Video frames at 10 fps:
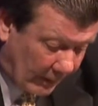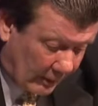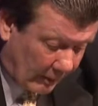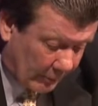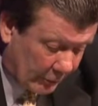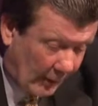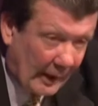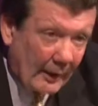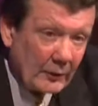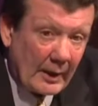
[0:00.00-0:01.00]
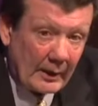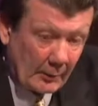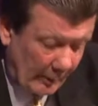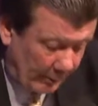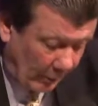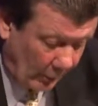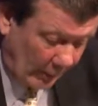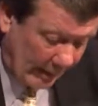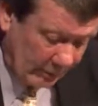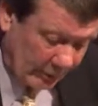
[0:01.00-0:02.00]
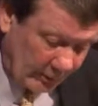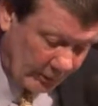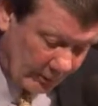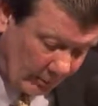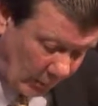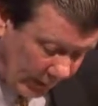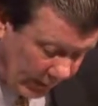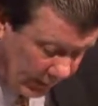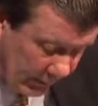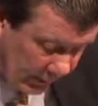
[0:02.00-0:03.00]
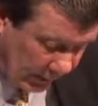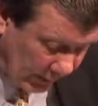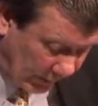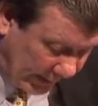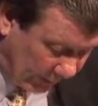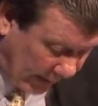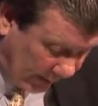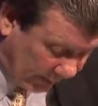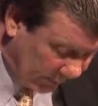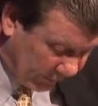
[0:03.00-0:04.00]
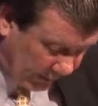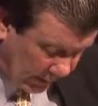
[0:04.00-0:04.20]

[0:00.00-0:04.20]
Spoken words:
Columbus, Ohio's got a great program, so does Des Moines, Grand Rapids.